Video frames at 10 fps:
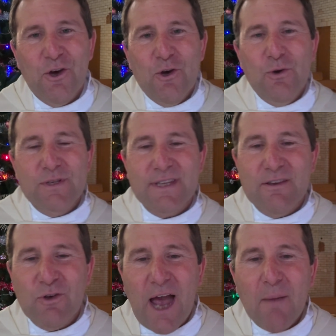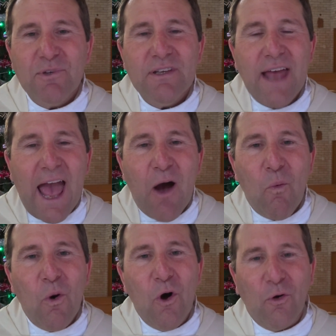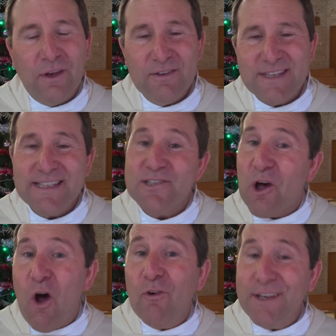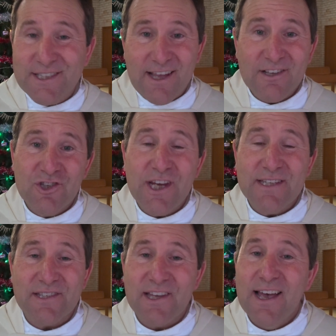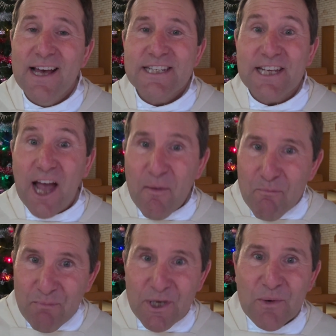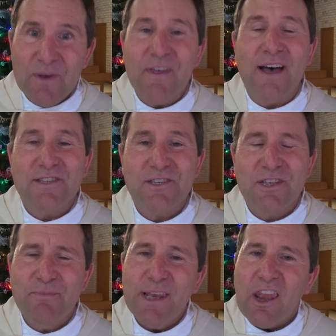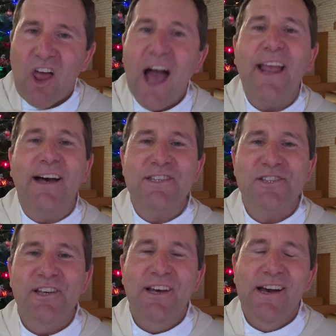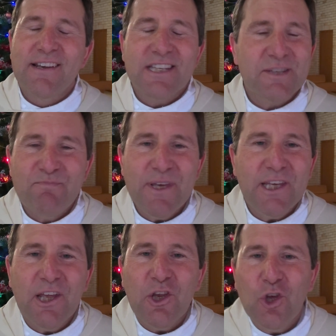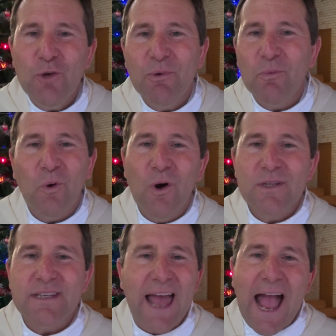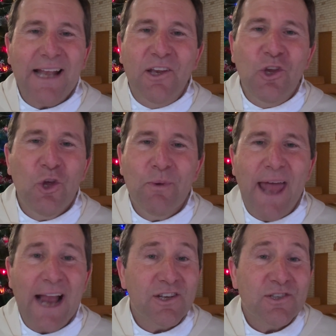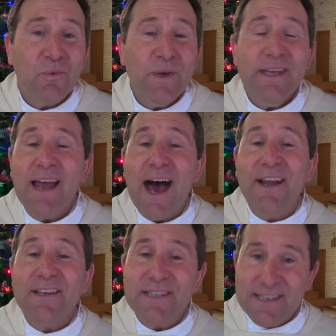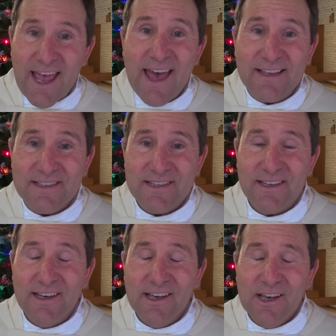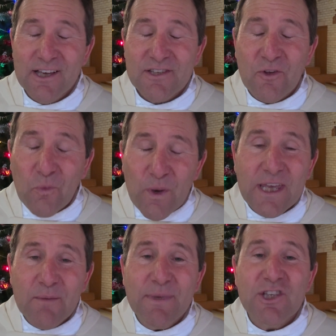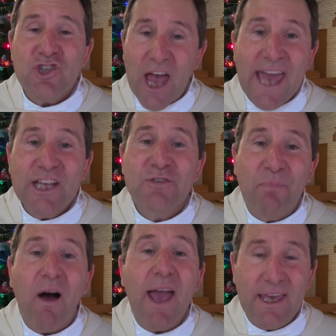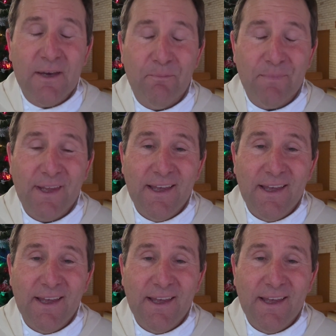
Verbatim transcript: who, who comes into our world, who sends his only son, Jesus, to come be with us, to be like us, to speak in human words and act in human actions that we can understand so that we can be changed by him.